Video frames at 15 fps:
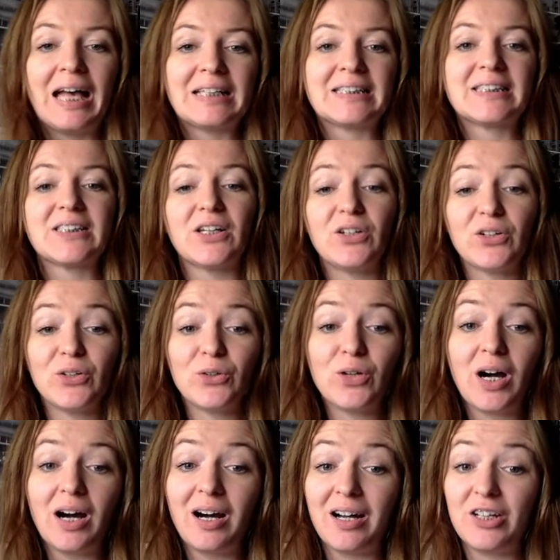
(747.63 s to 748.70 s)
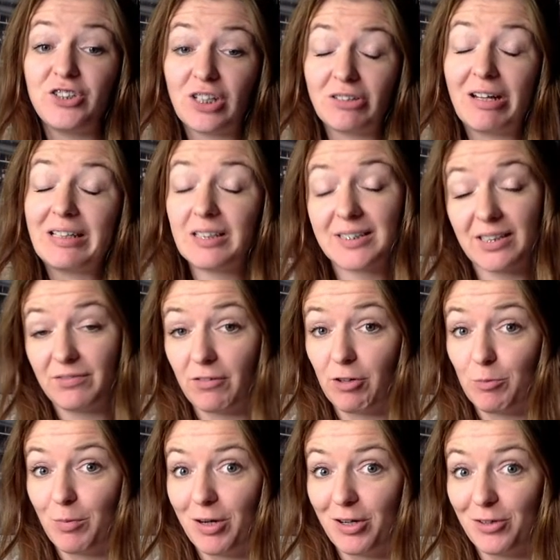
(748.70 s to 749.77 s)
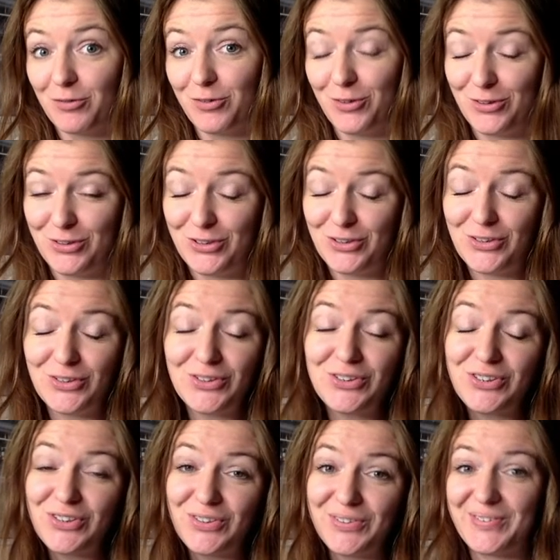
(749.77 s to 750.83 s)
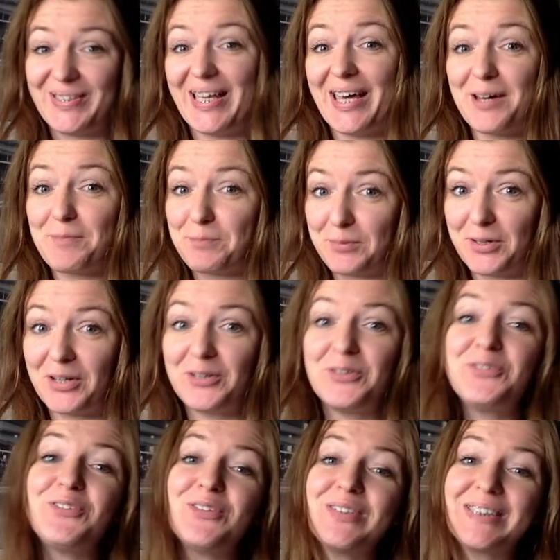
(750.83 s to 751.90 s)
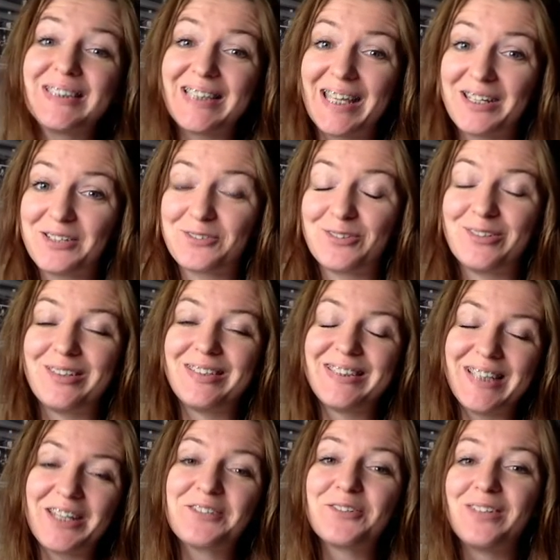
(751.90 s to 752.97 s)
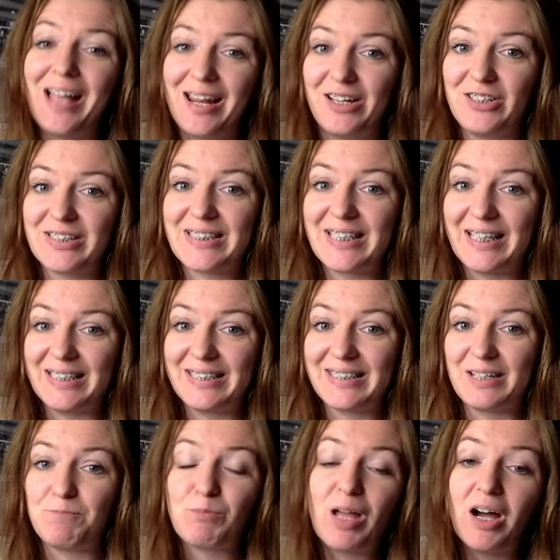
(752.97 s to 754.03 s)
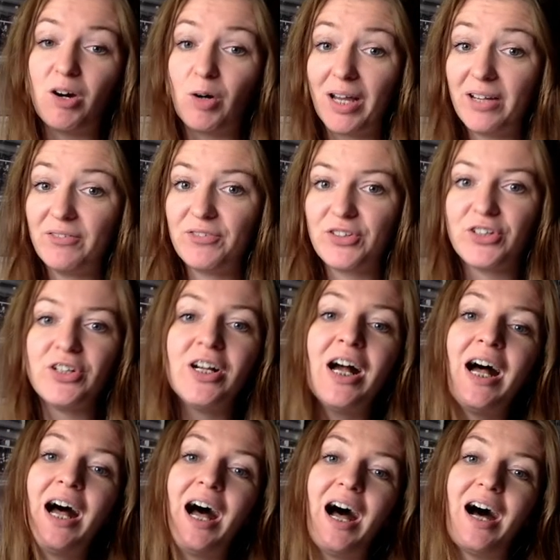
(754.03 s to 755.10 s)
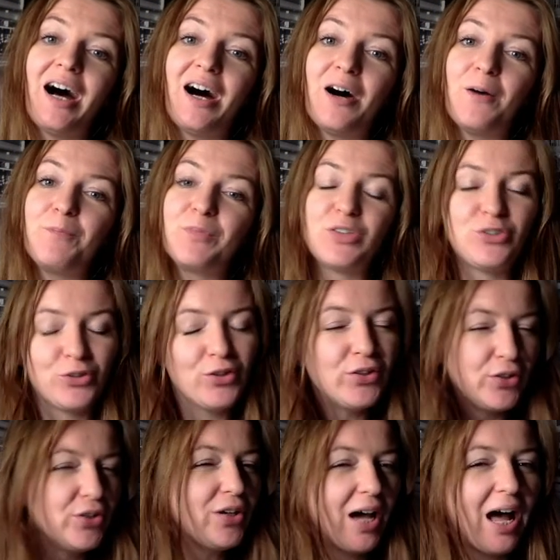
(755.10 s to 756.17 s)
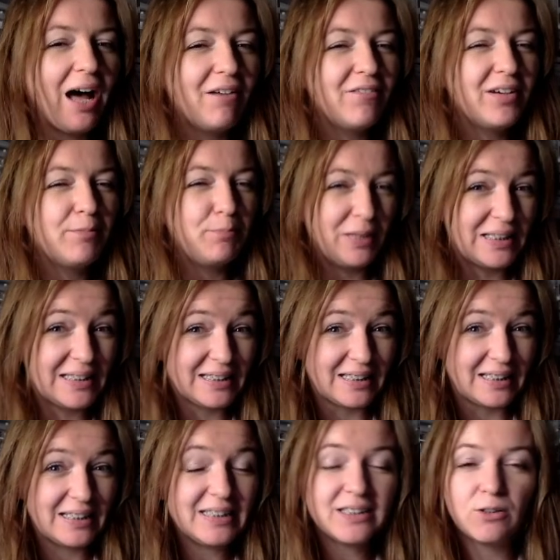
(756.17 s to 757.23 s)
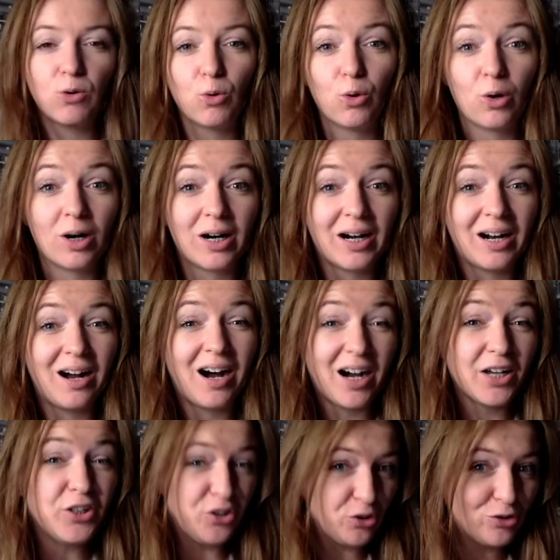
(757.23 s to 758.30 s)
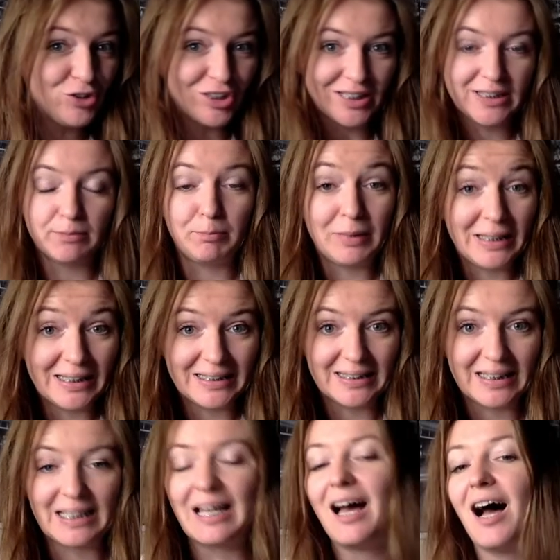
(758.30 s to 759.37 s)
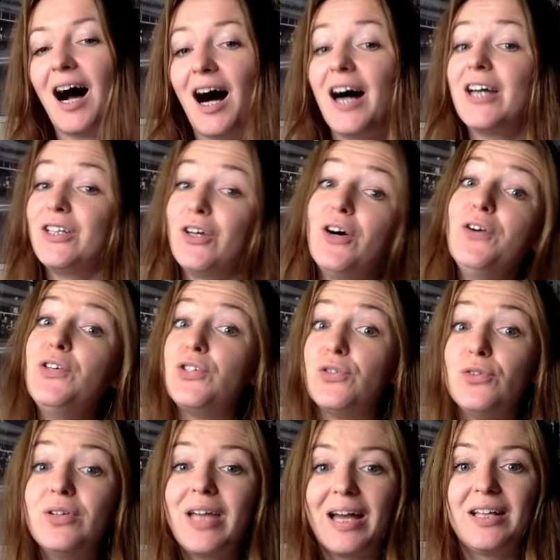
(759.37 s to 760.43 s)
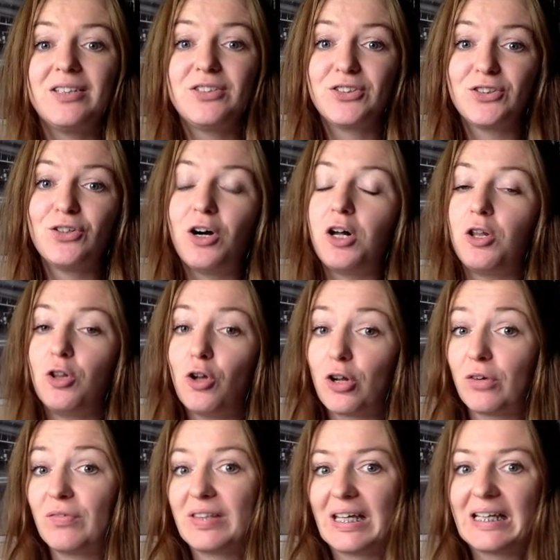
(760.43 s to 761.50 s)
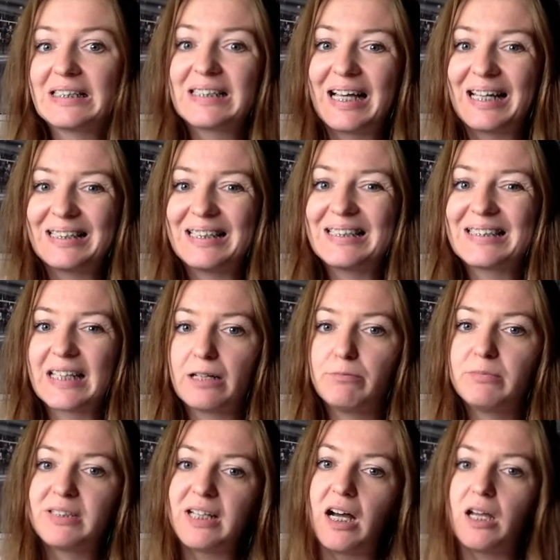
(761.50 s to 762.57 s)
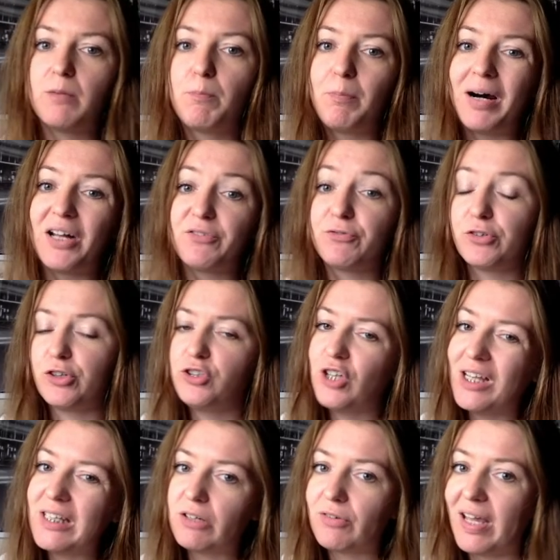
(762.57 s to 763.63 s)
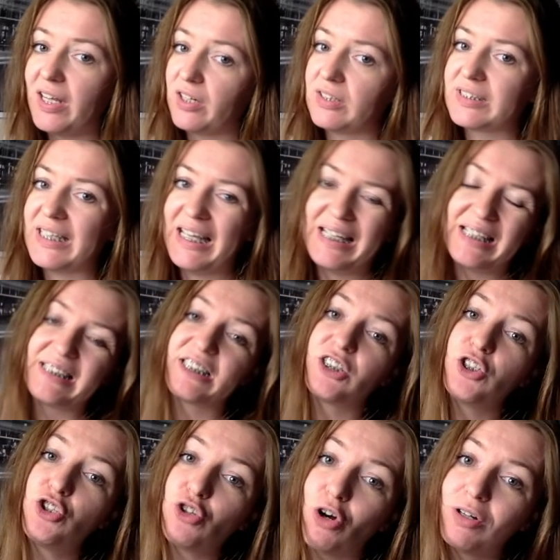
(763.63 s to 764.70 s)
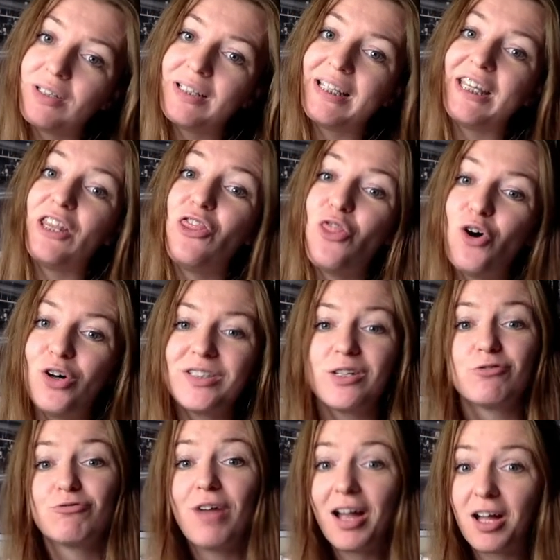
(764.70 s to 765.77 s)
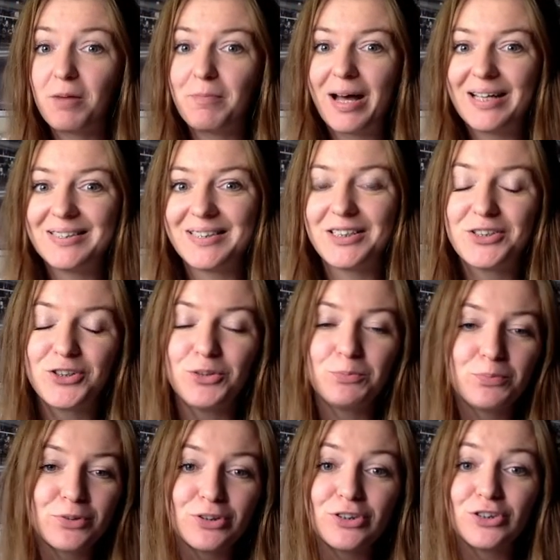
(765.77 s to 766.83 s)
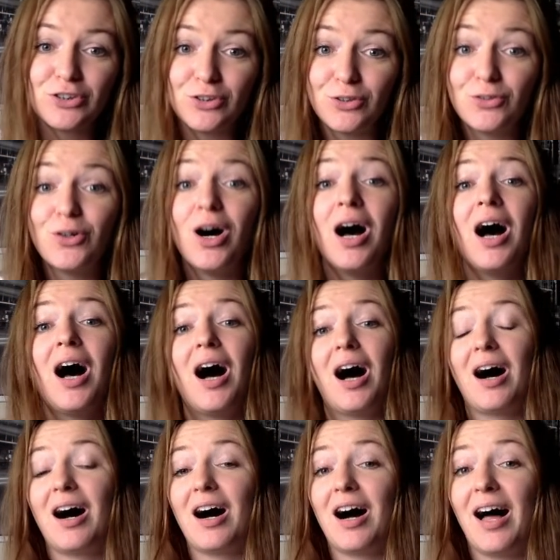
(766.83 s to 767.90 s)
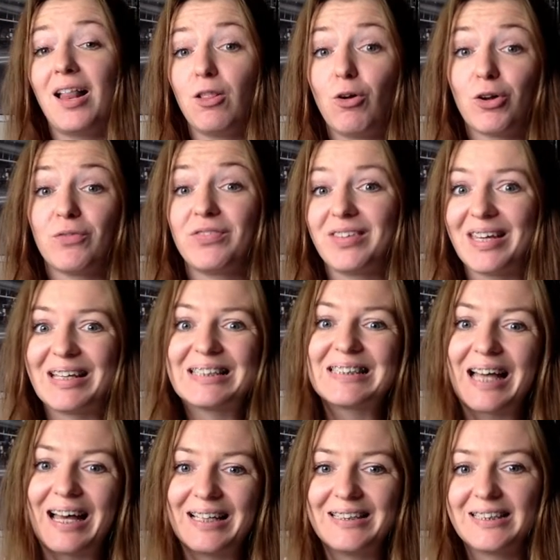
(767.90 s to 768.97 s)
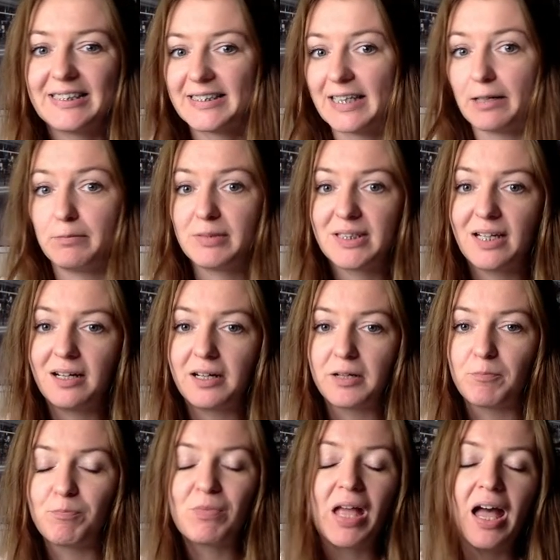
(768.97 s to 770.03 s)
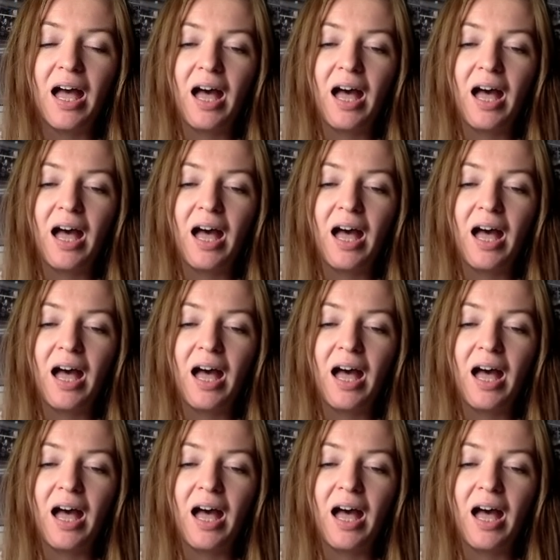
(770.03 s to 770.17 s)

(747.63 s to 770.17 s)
So generators are very powerful due to their powerful sacral energy center. However, do you have a business or are you just busy? I know you can do a lot of things at the same time, but for generators, it is strongly not recommended to pursue a lot of things at the same time.